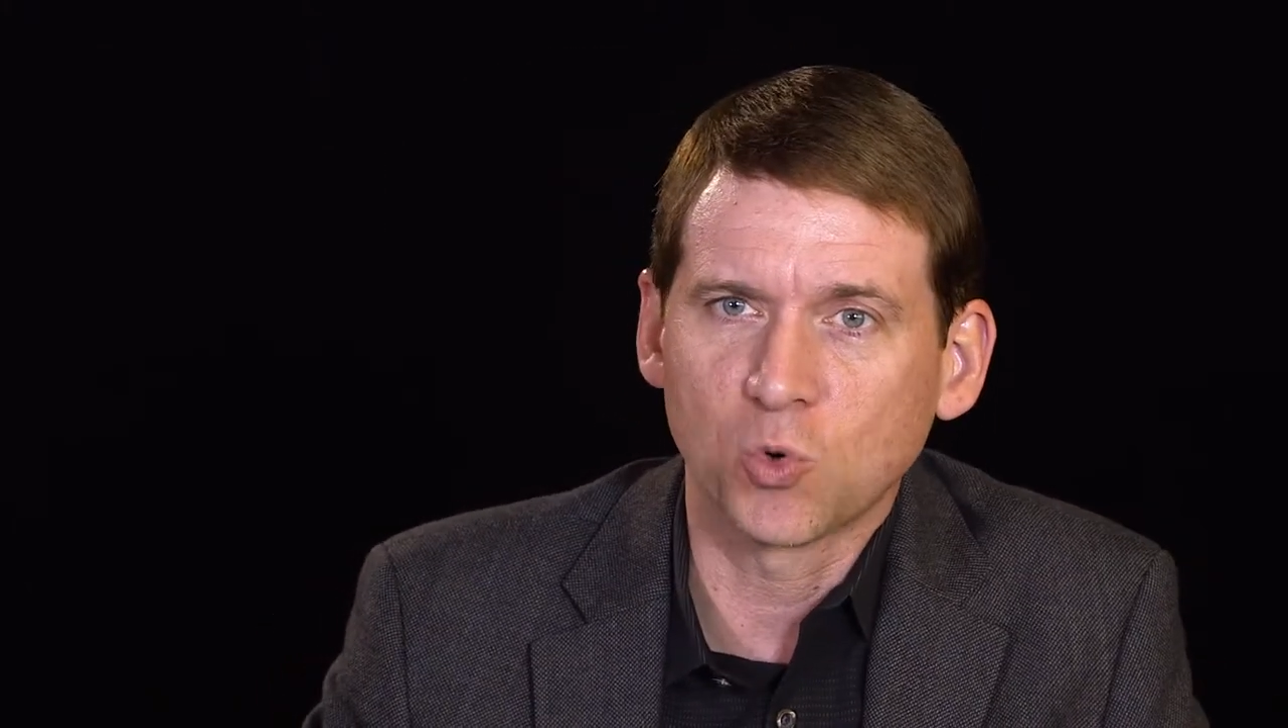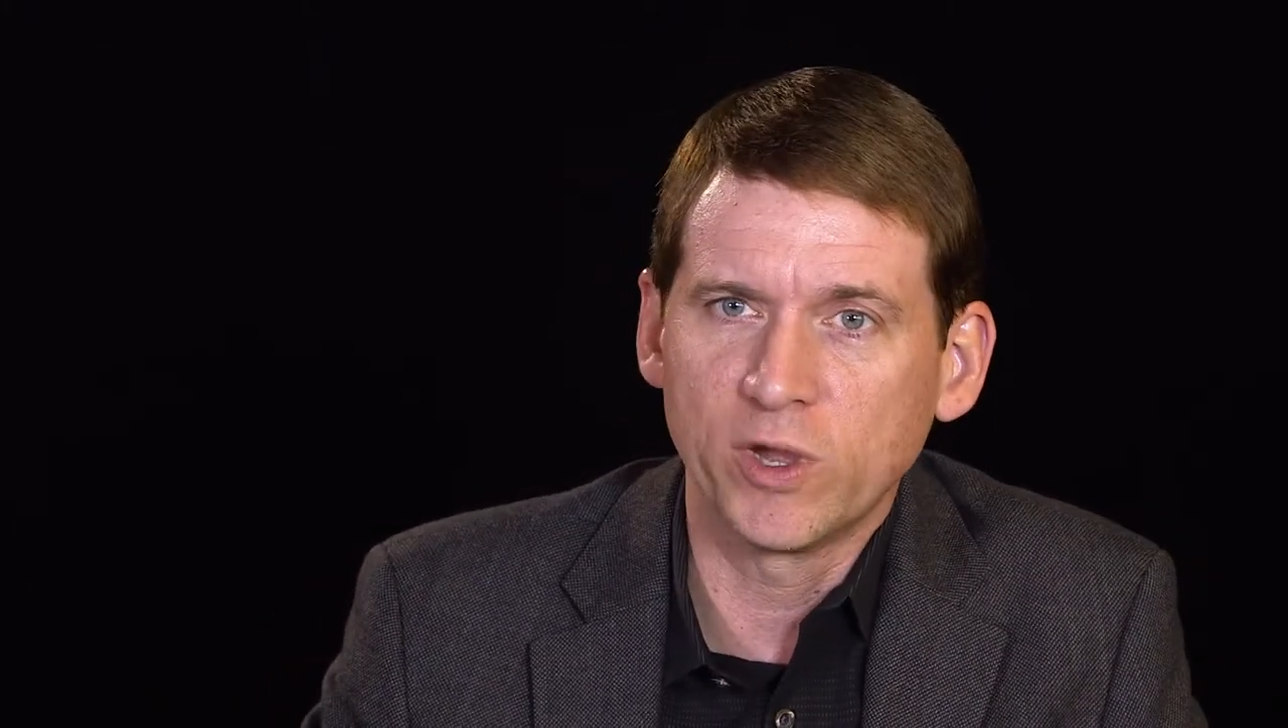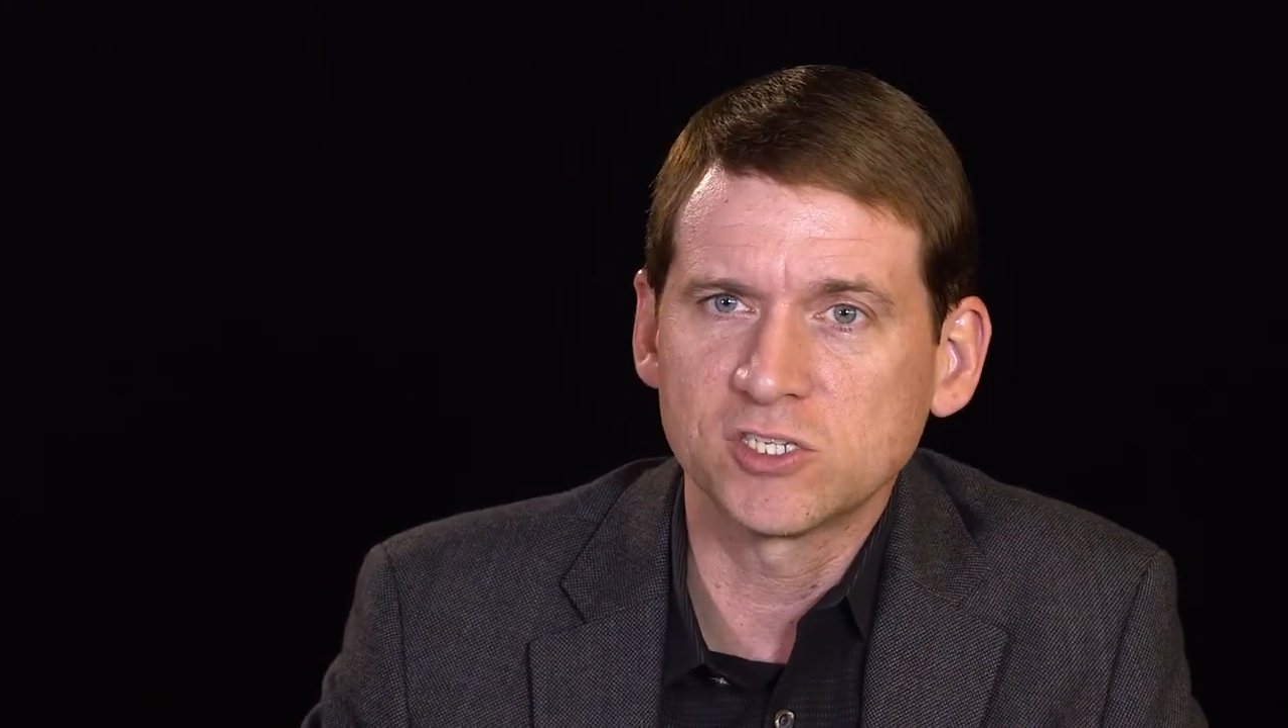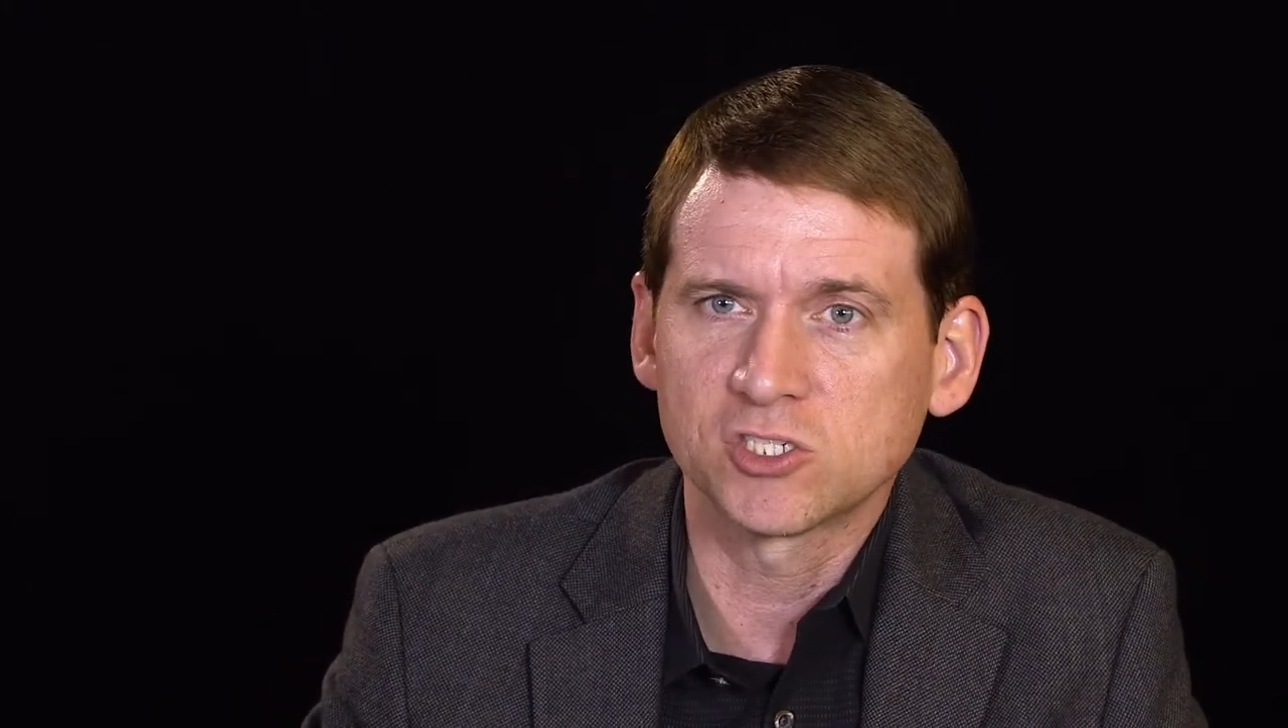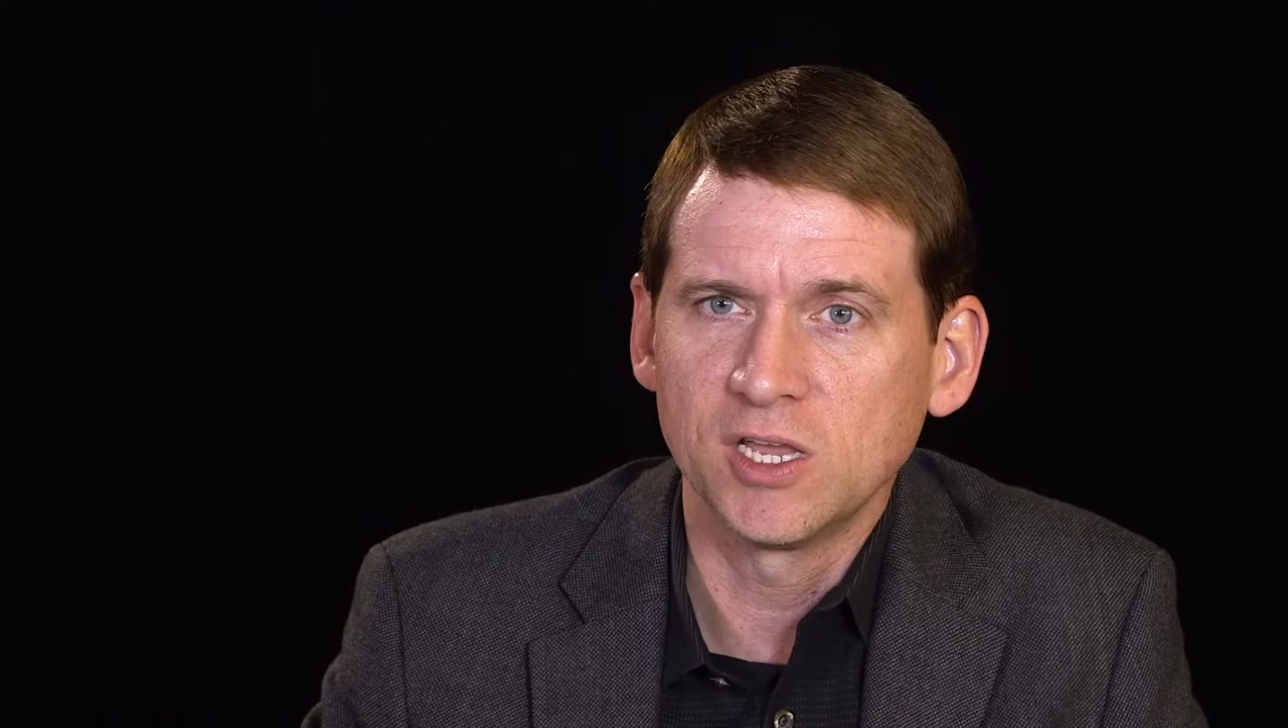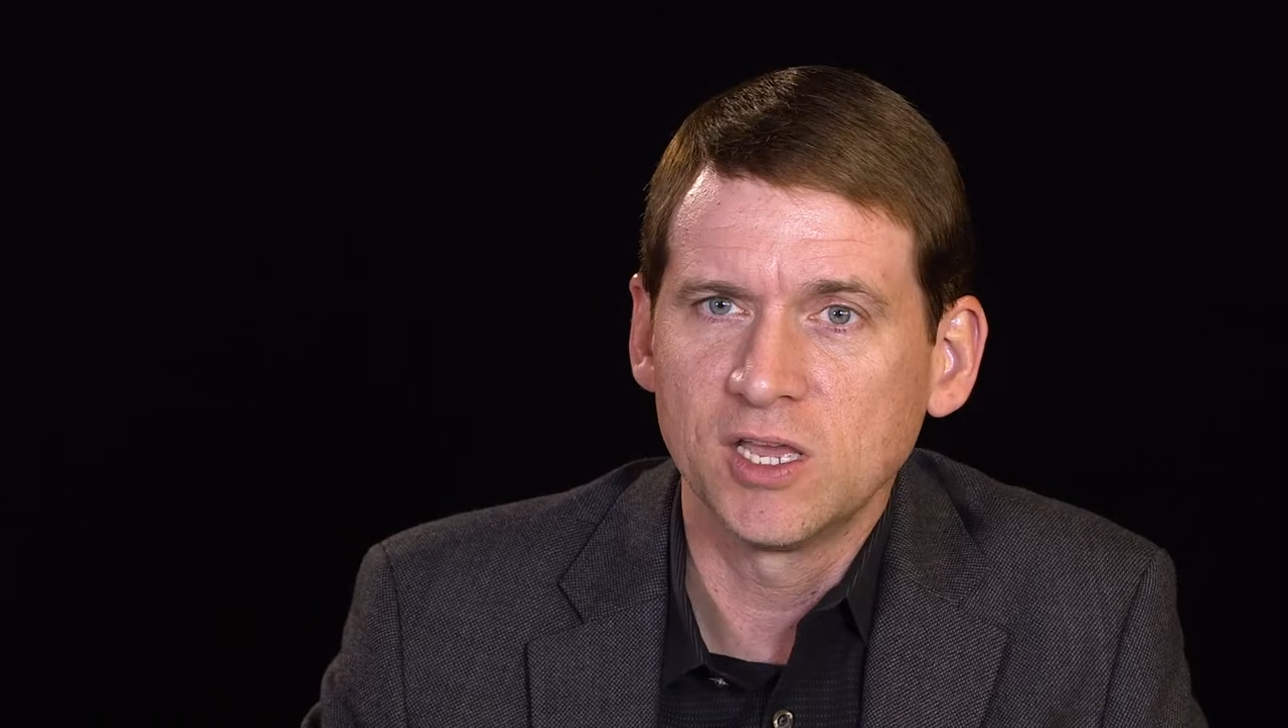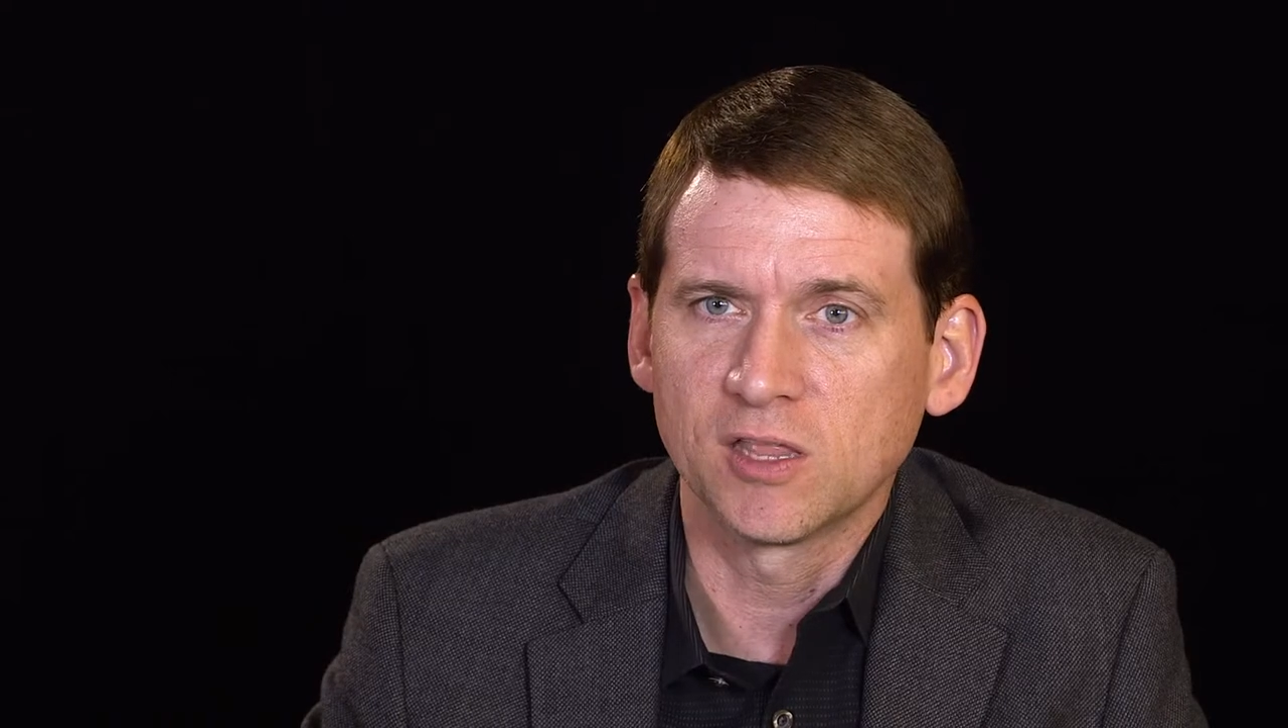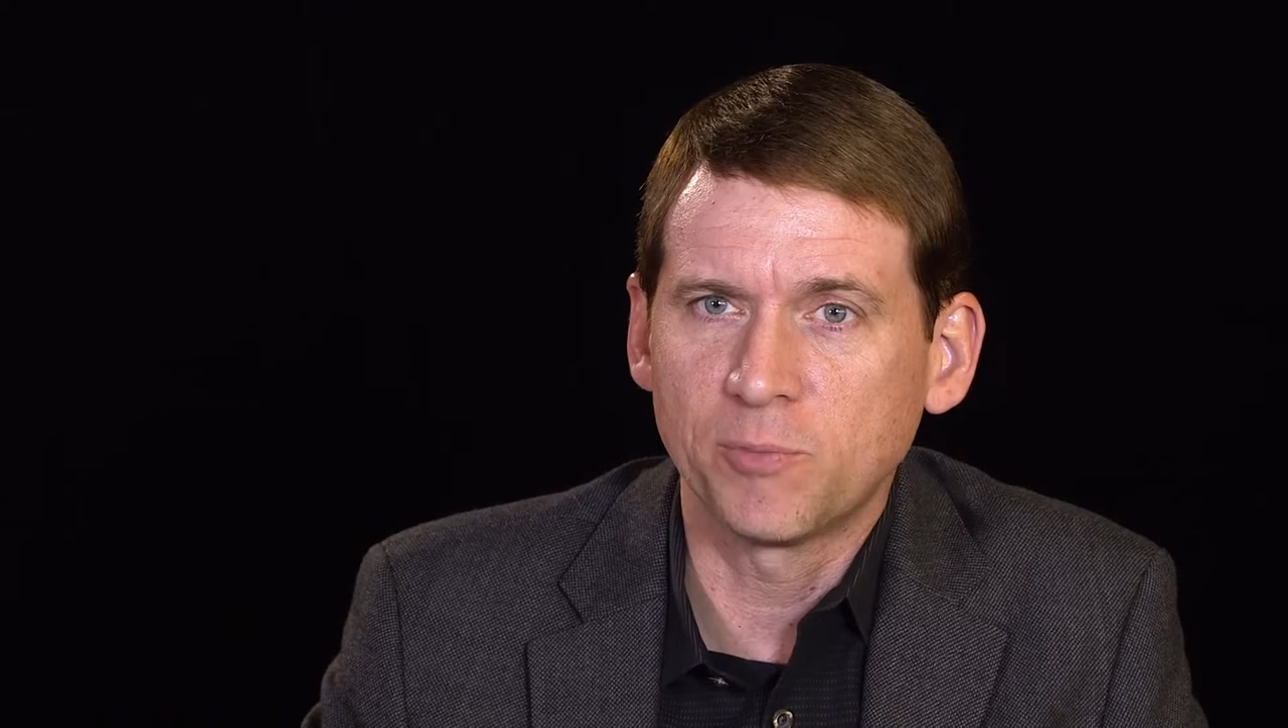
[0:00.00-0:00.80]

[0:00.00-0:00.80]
Twitch